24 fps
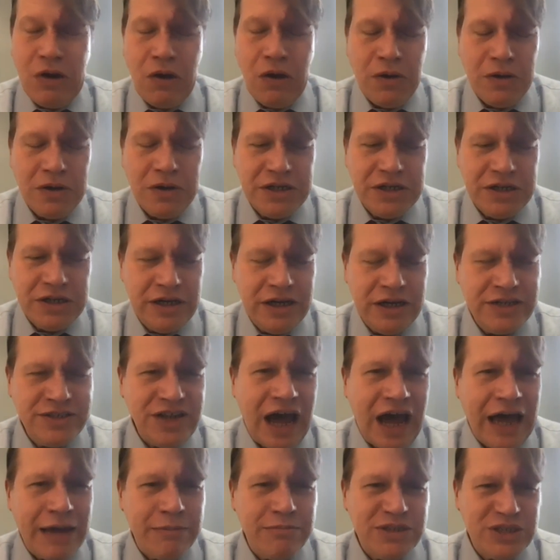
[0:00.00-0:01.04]
called a
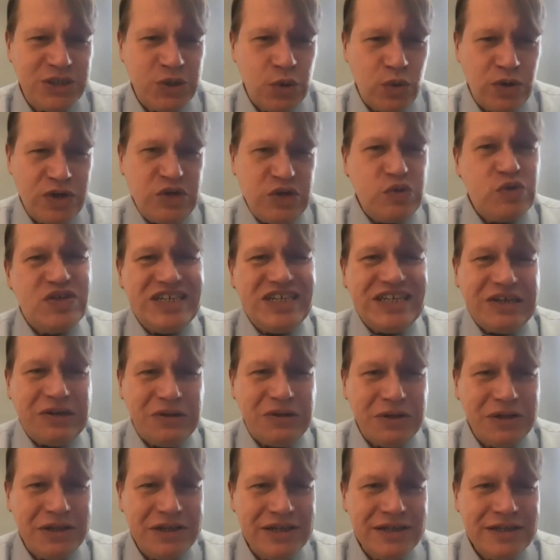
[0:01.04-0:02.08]
dime store New
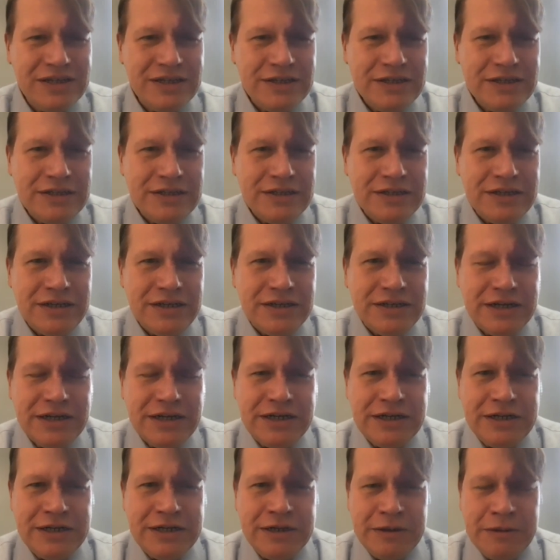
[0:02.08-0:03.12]
Deal.
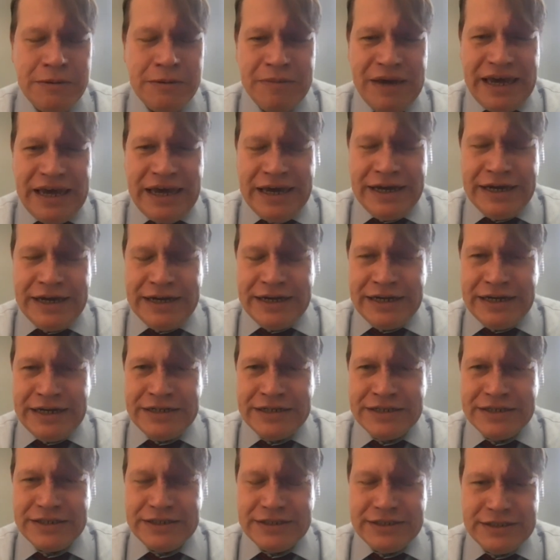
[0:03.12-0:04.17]

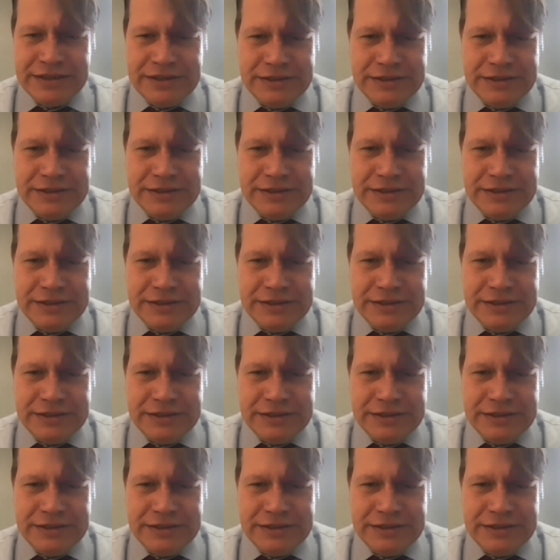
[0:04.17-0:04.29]
And,